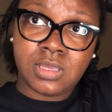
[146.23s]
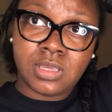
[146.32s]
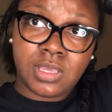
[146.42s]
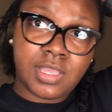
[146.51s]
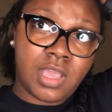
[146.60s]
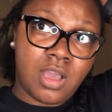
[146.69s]

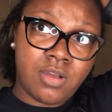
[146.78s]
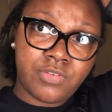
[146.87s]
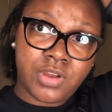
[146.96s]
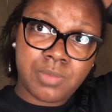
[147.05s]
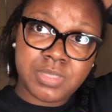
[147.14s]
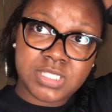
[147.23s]
and y'all have
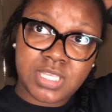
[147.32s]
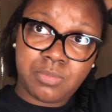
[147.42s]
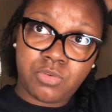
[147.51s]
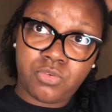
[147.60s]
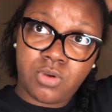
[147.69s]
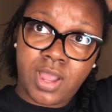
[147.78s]
heard me say
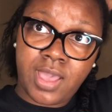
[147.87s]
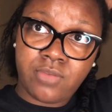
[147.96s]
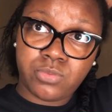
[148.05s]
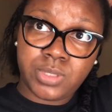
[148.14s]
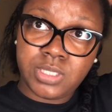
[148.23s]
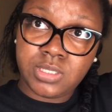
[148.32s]
before, I have
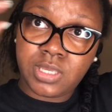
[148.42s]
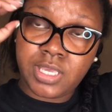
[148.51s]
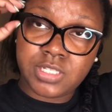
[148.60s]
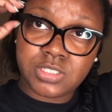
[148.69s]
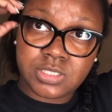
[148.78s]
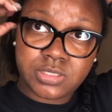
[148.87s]
weak
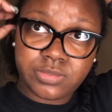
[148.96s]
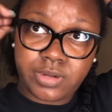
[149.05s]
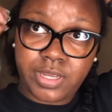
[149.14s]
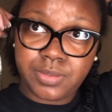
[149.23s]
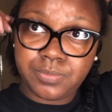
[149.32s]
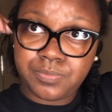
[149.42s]
edges, right?